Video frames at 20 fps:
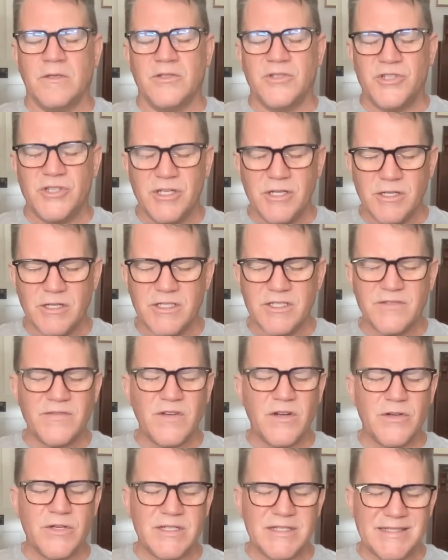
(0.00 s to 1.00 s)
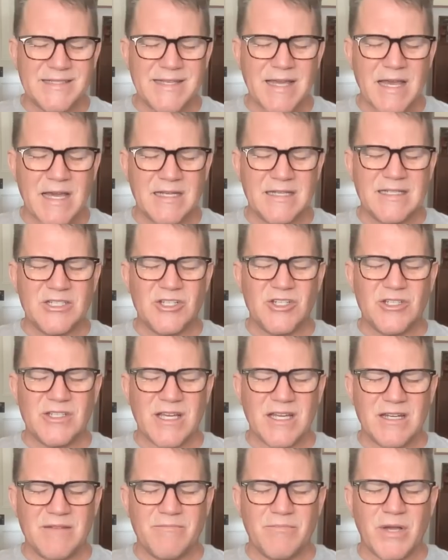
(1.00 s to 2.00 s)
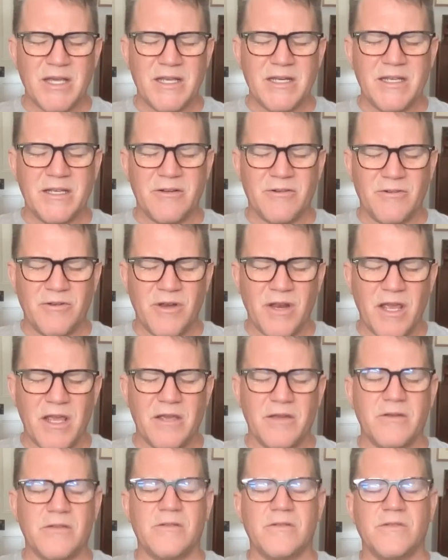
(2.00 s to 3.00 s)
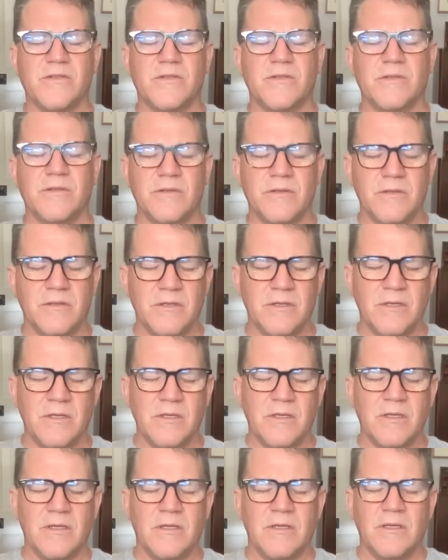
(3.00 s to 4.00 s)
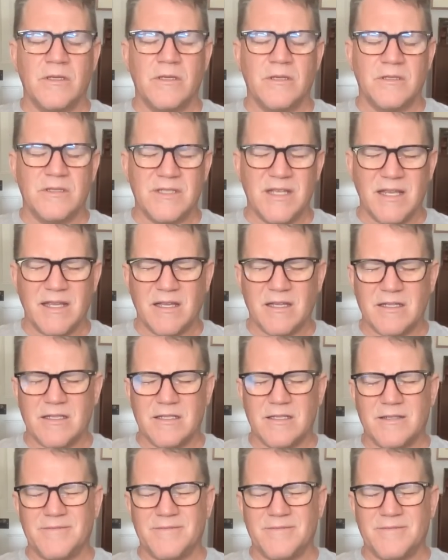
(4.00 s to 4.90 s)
She looks very sad and she's kind of biting her nails. It's like,